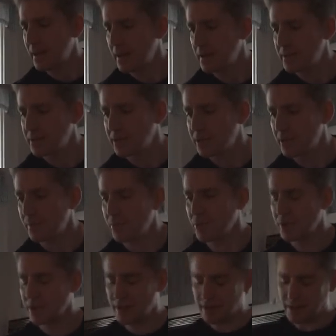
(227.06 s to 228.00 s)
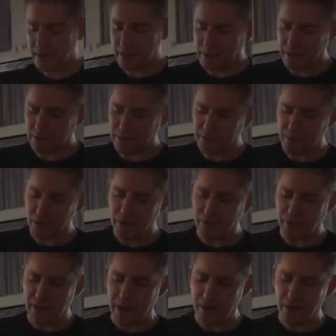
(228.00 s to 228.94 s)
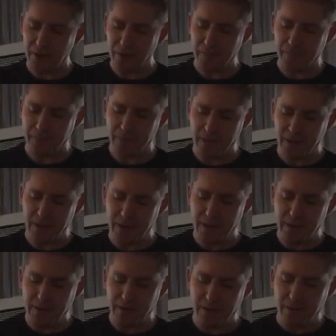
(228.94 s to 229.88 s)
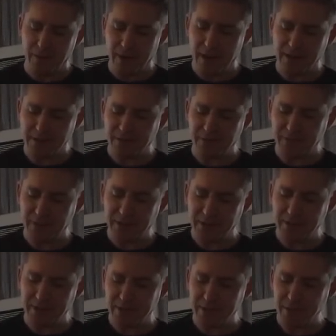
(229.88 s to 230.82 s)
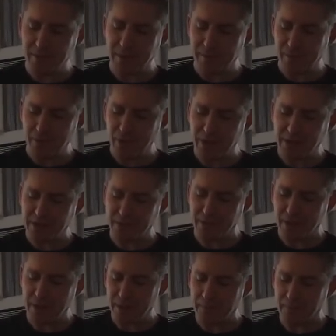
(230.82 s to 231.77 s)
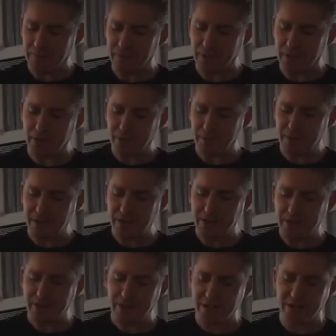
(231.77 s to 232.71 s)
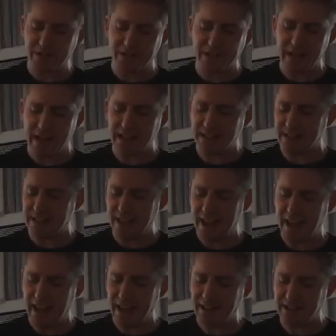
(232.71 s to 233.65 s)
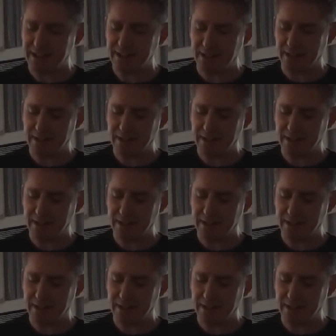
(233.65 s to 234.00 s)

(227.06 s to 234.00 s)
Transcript: I'm going to put in a little more flour. Why is it feeling a little bit moist? Well, it could be just because of the size of the eggs.